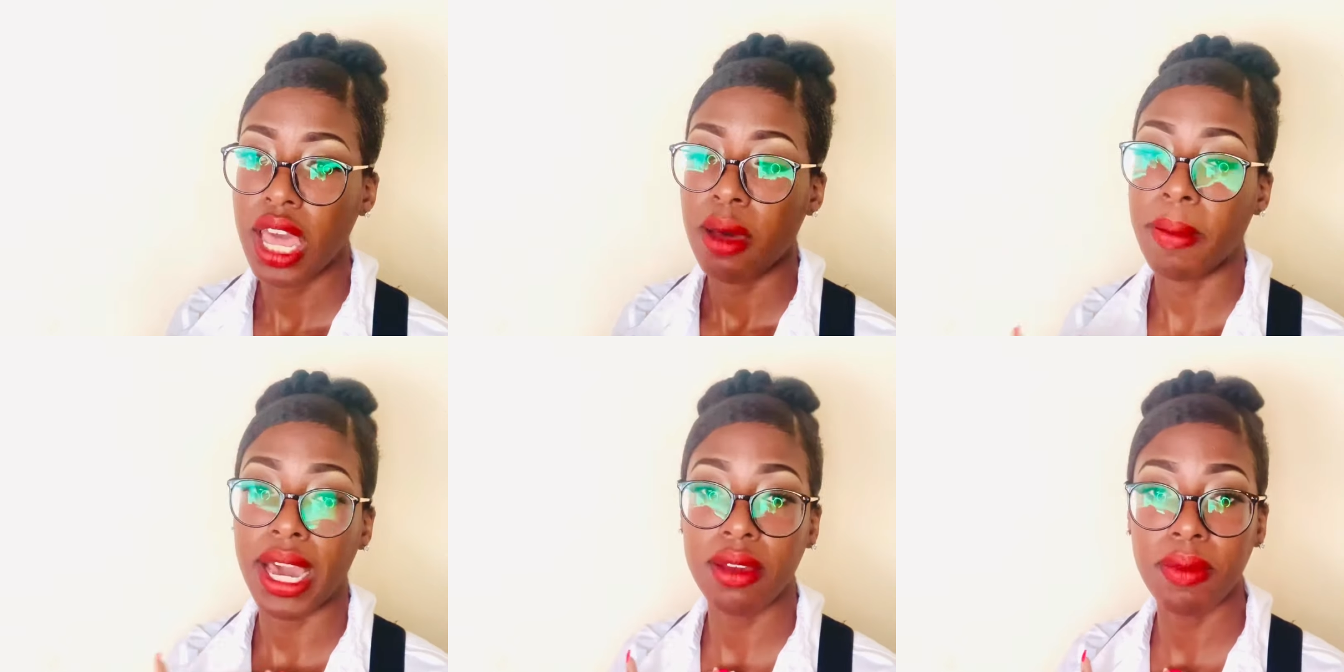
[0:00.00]

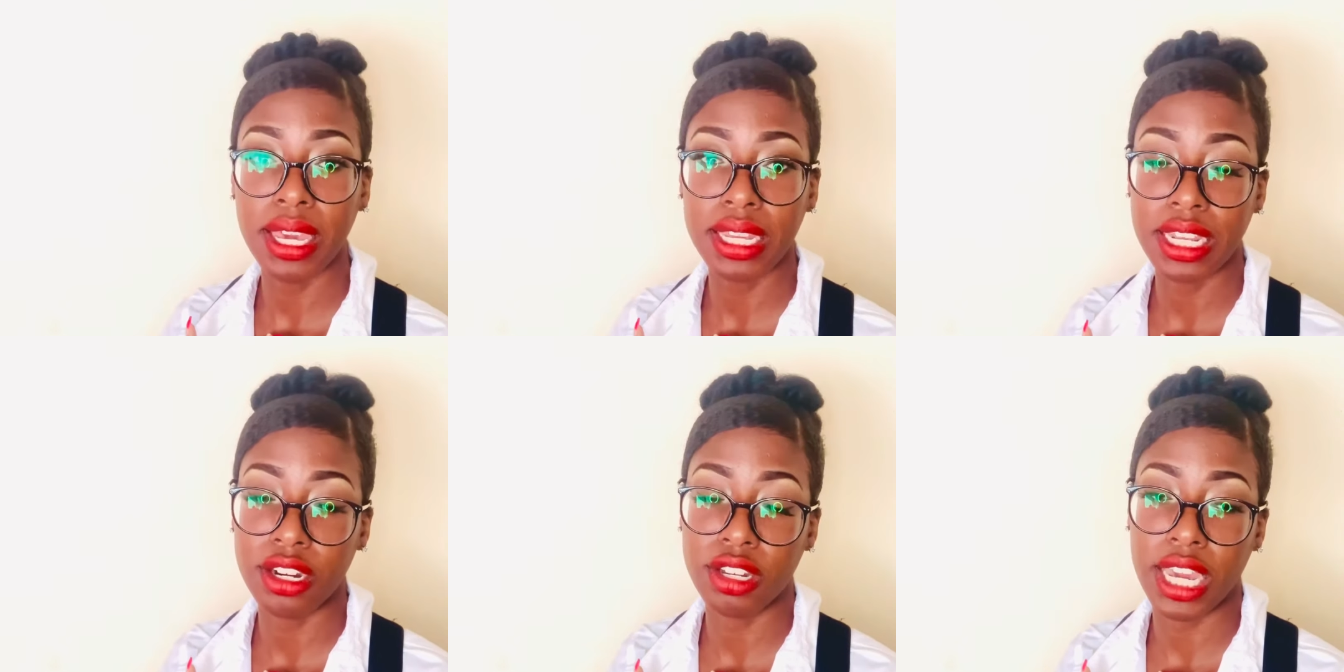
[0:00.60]
My main
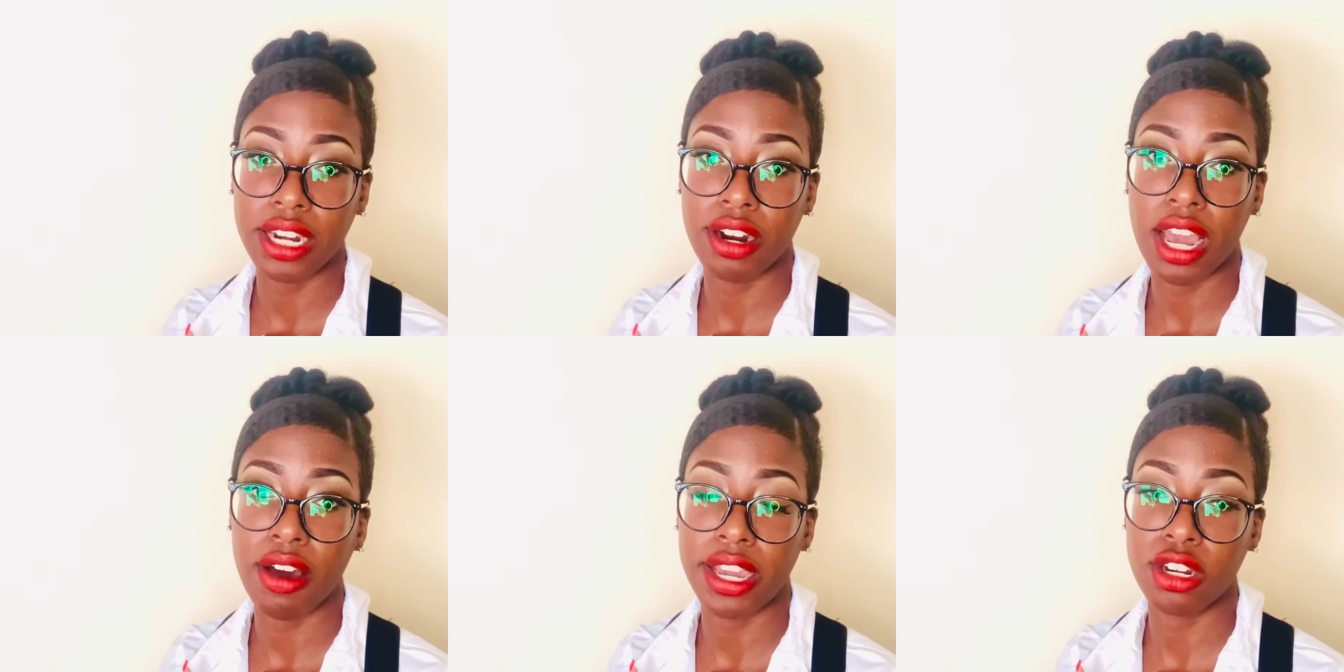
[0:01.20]
indicator
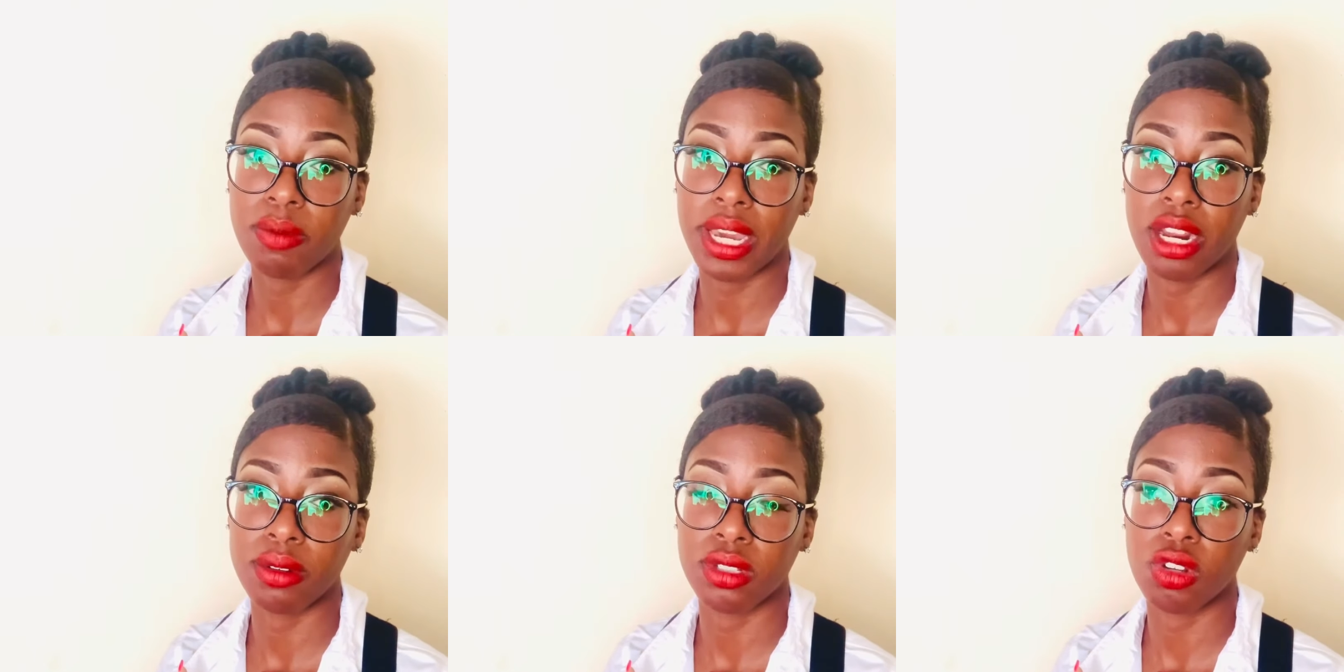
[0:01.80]
how I knew my
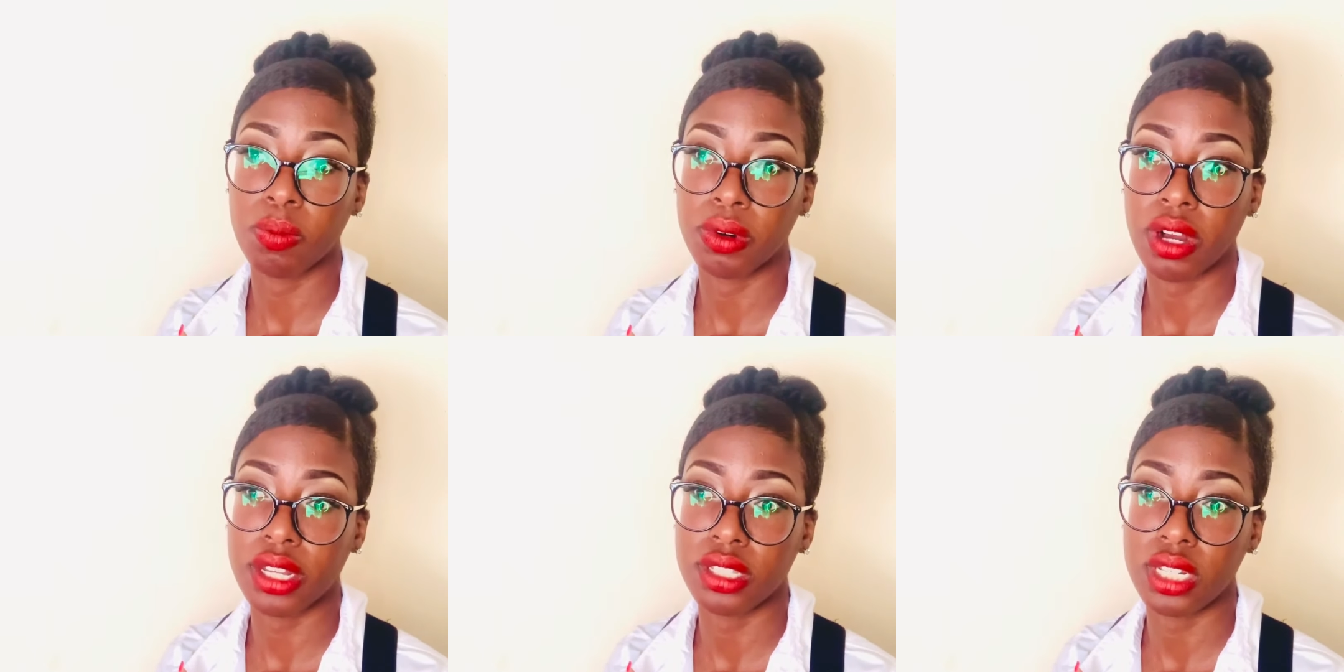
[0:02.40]
hair was low
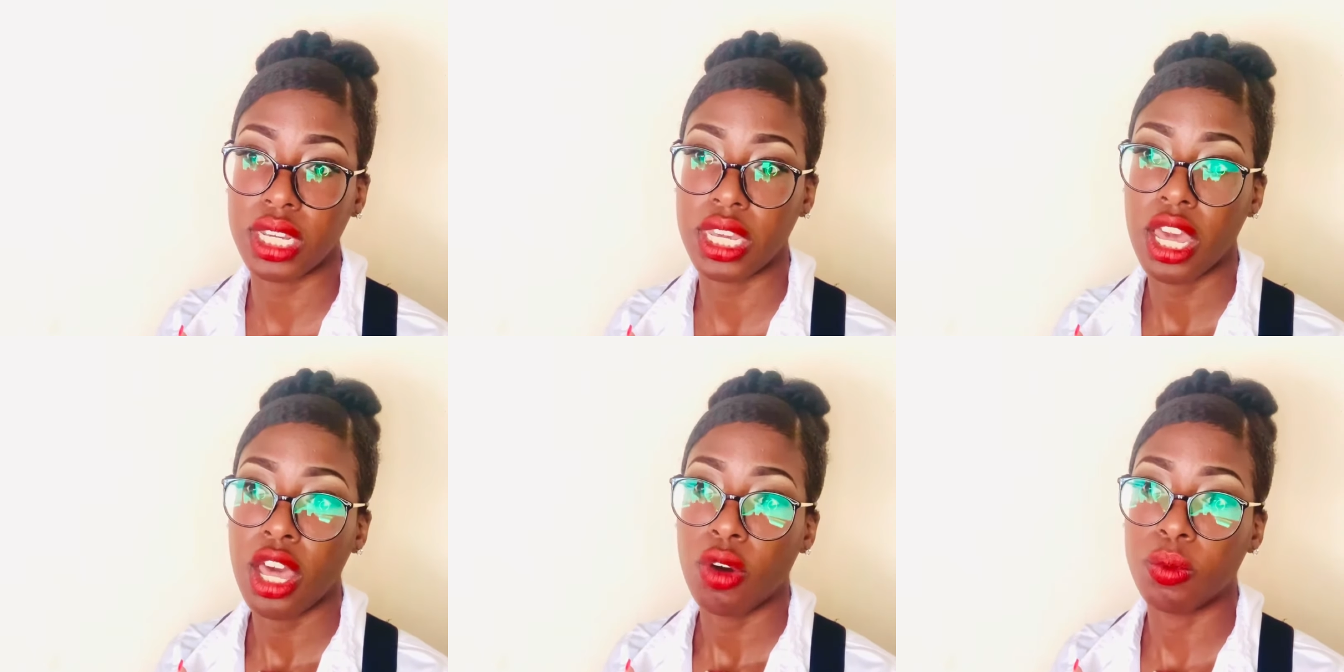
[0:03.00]
porosity
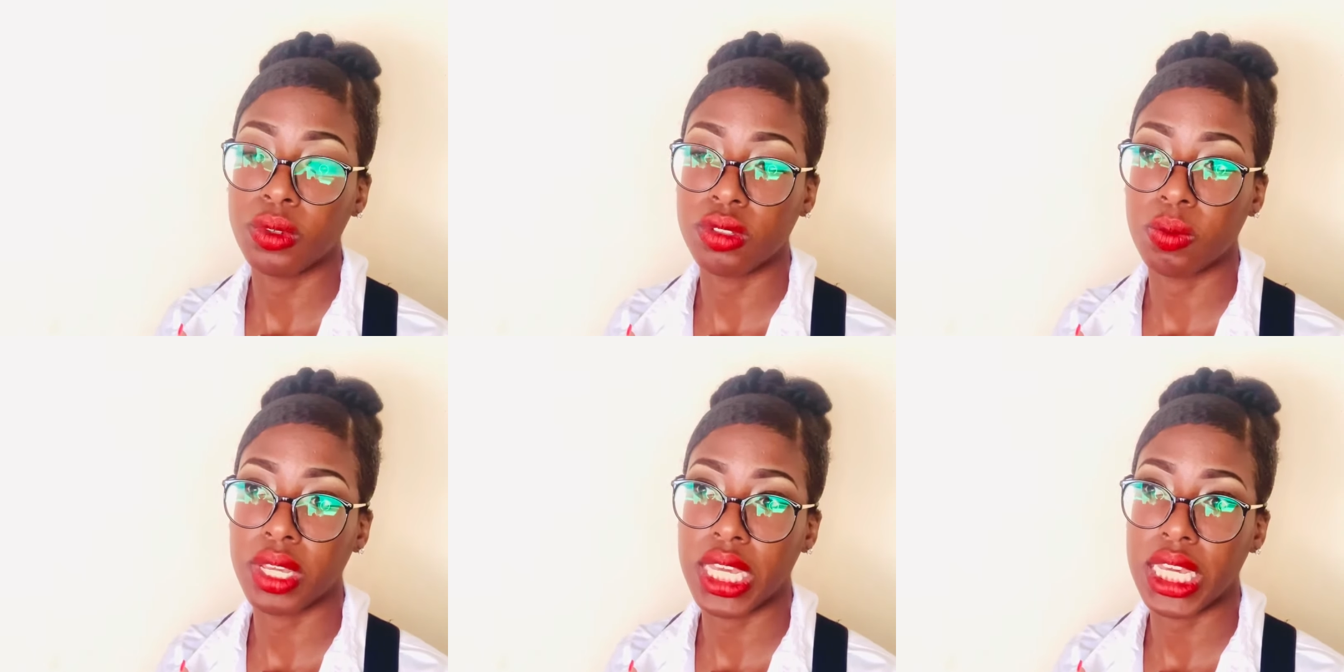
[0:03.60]
was
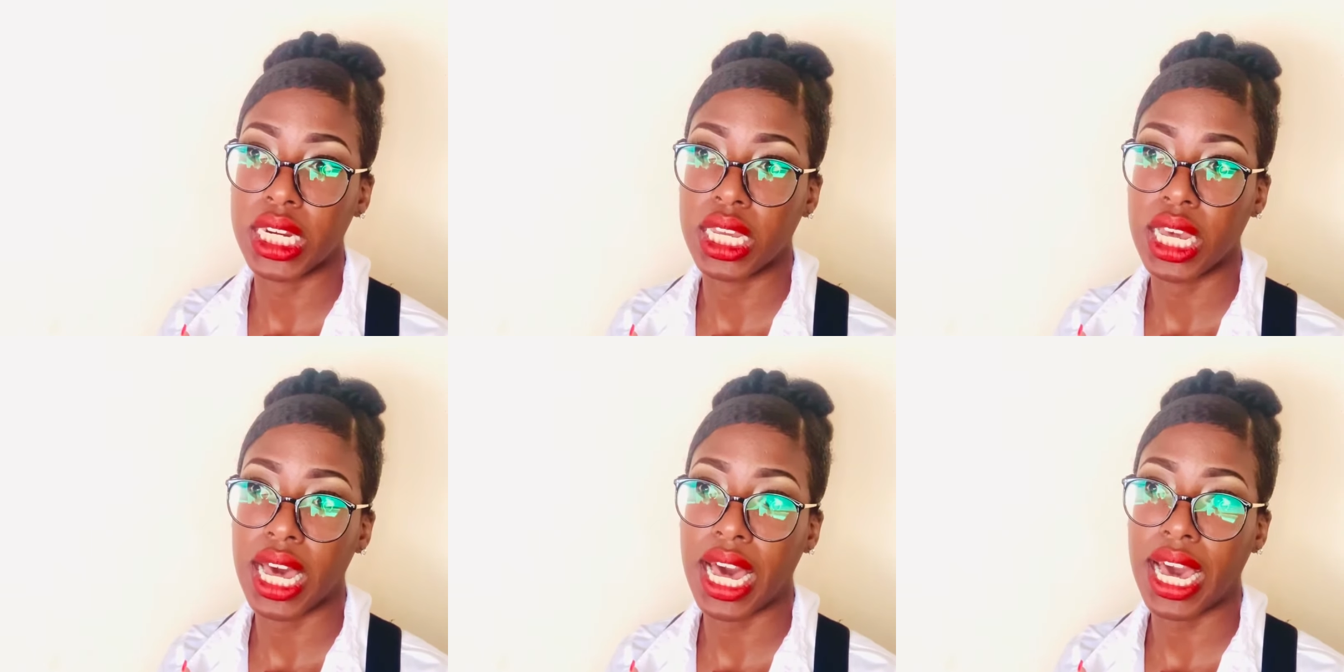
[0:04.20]
when
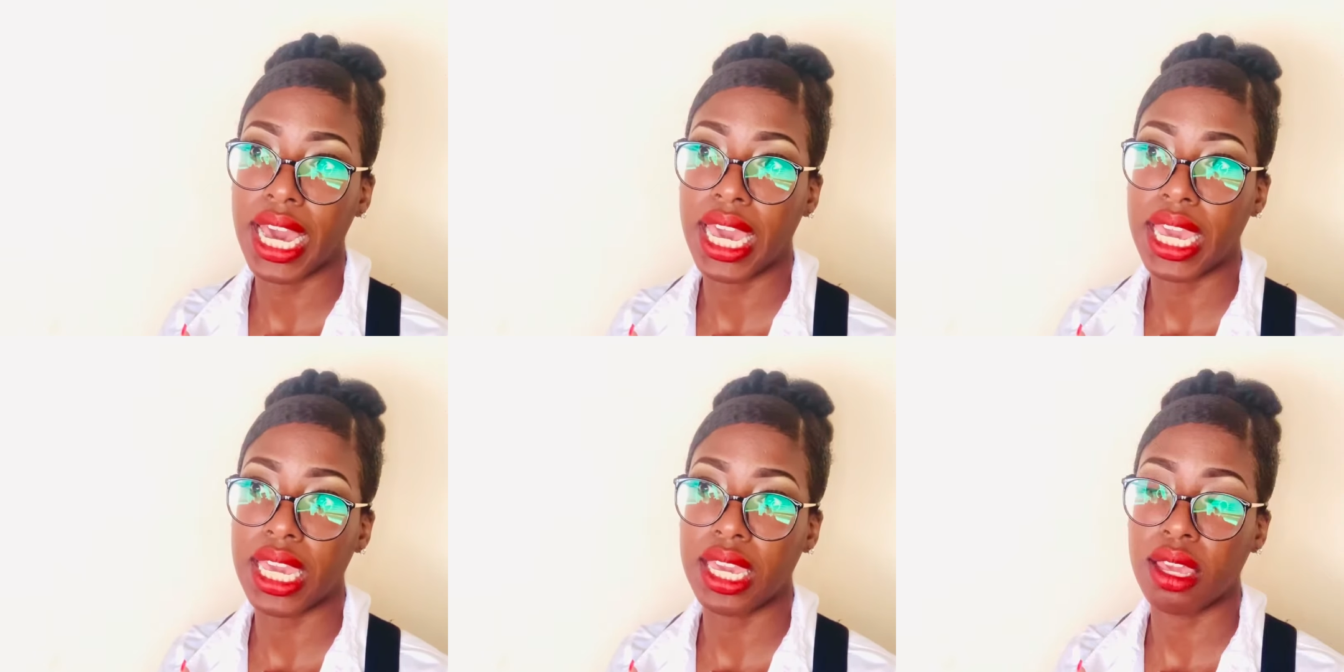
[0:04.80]

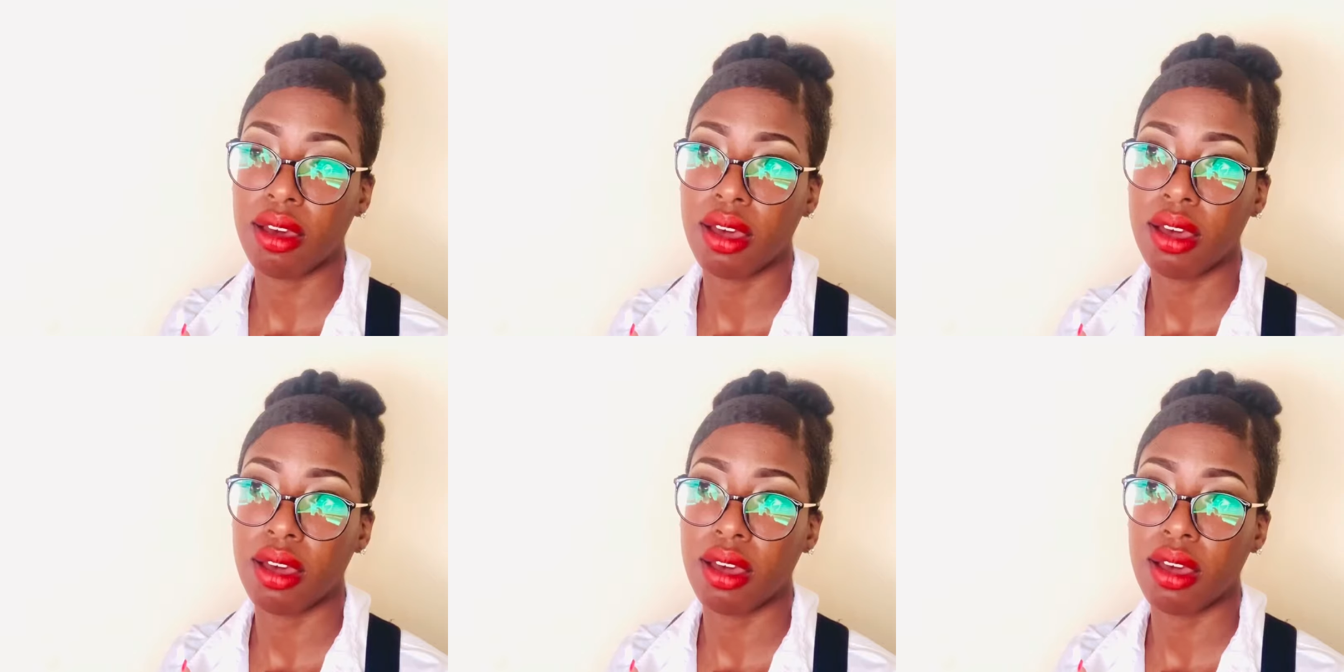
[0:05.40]
I